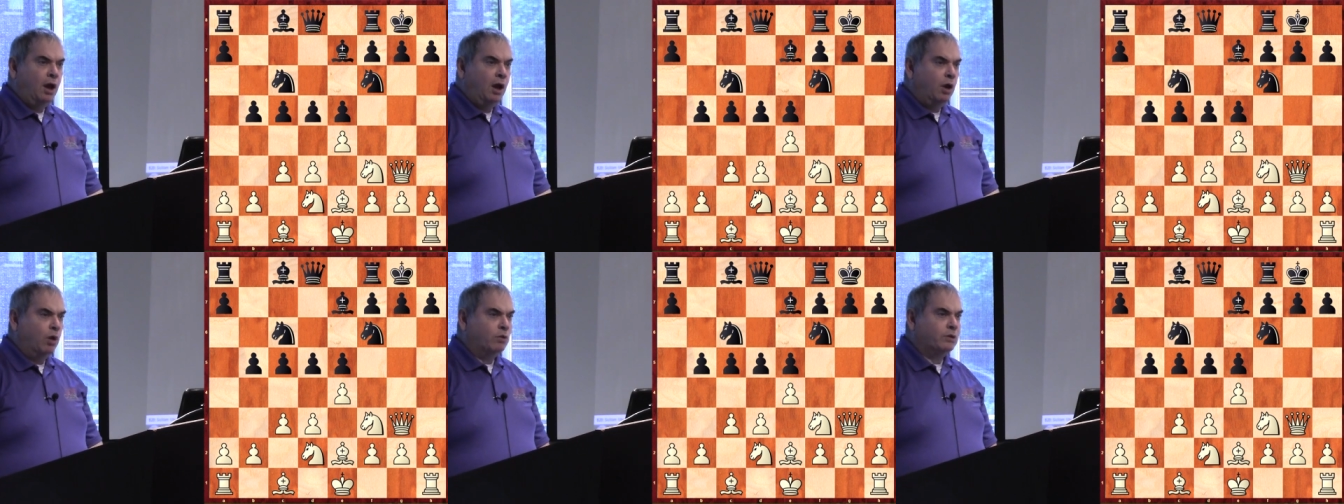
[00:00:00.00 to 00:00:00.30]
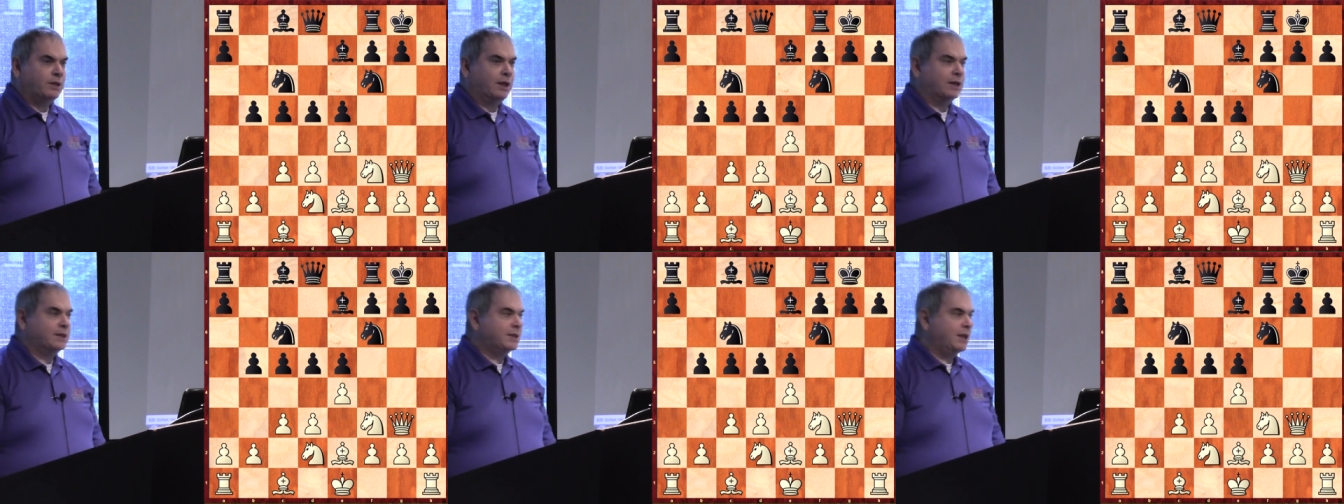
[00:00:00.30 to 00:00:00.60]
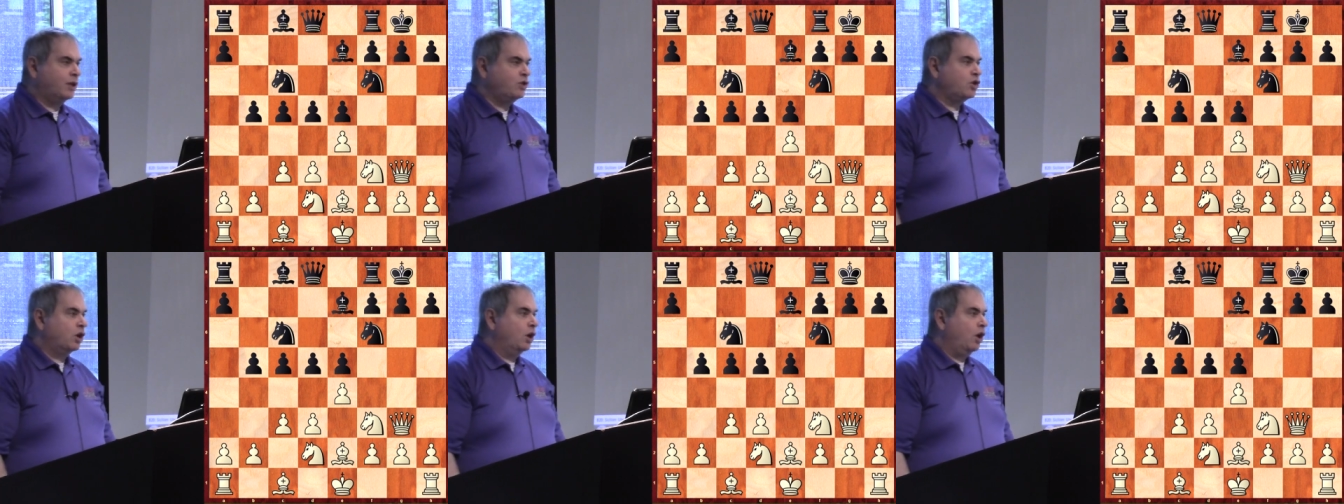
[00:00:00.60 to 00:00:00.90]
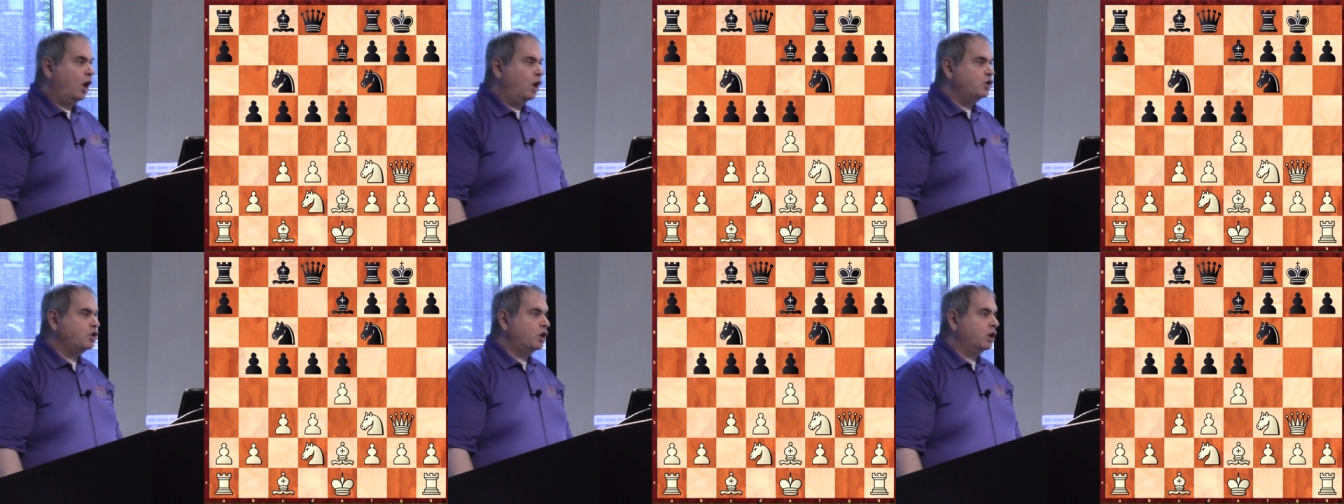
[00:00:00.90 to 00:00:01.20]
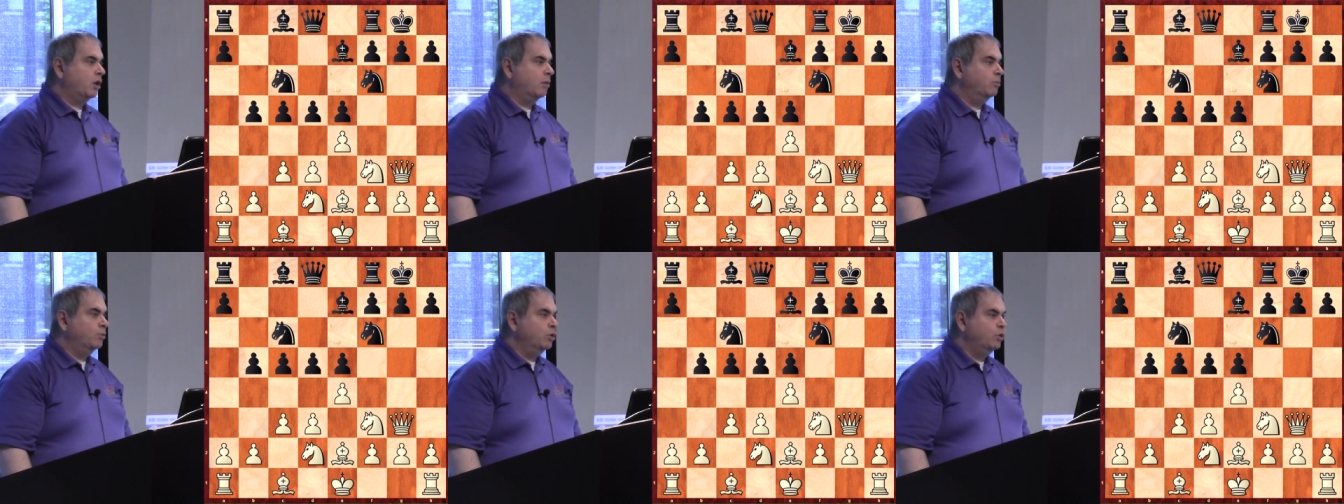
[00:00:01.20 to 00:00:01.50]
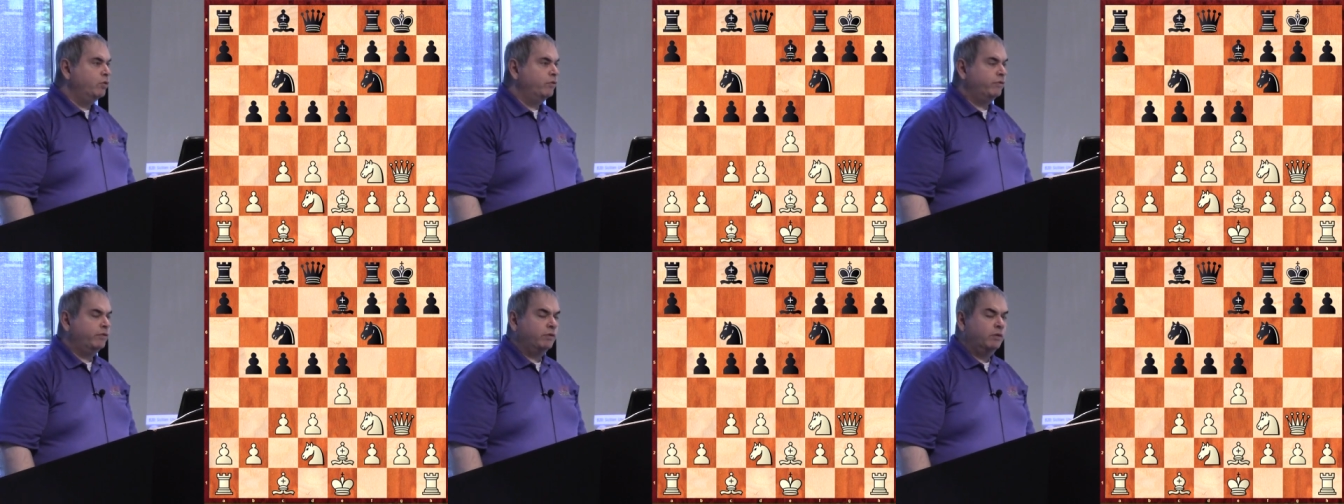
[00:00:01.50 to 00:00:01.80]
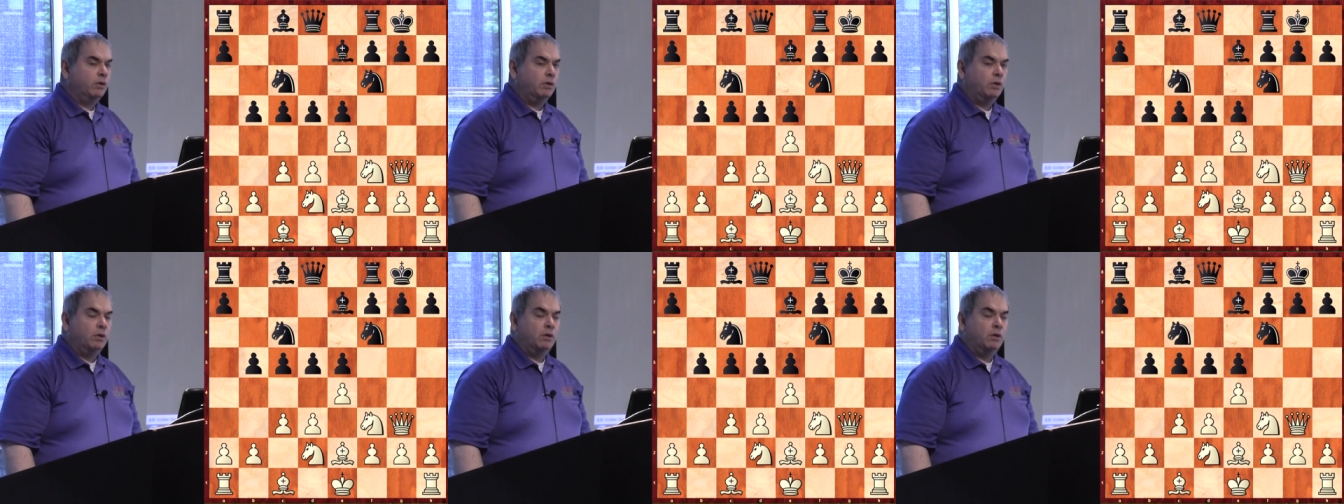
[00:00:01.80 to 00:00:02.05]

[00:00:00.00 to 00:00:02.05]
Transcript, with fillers: looks like such a logical move.